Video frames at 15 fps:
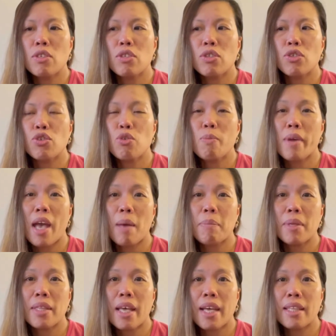so my
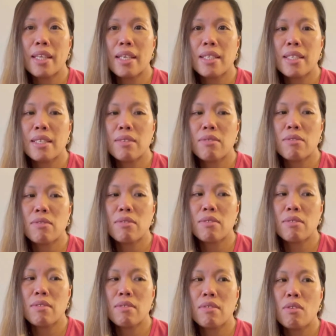appetite is
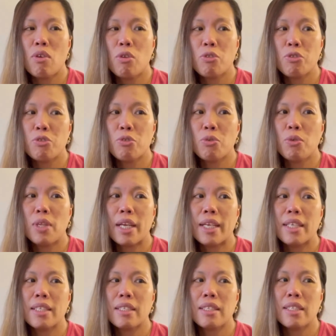also like
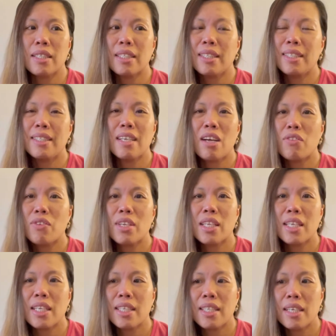not
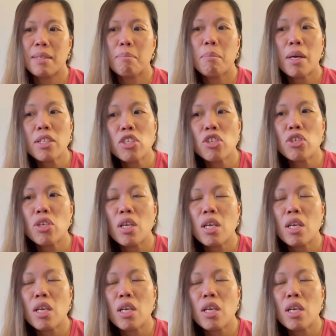really that much